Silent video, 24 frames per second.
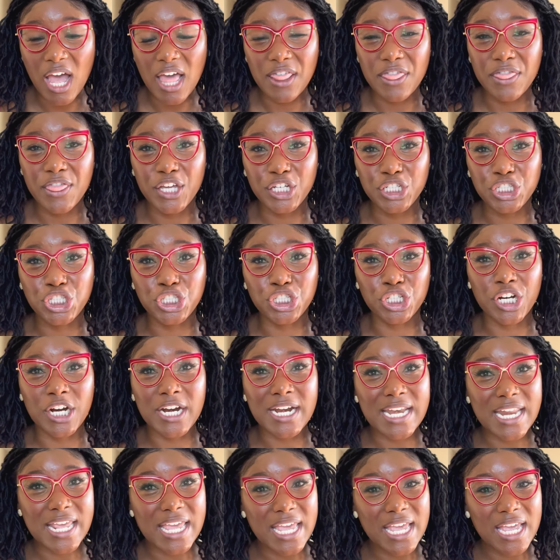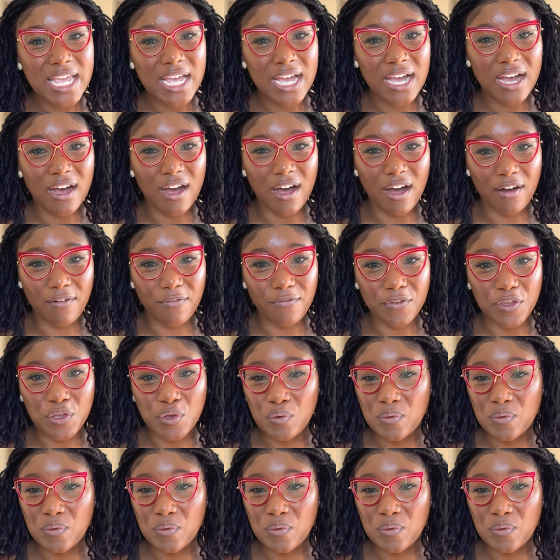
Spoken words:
the journey of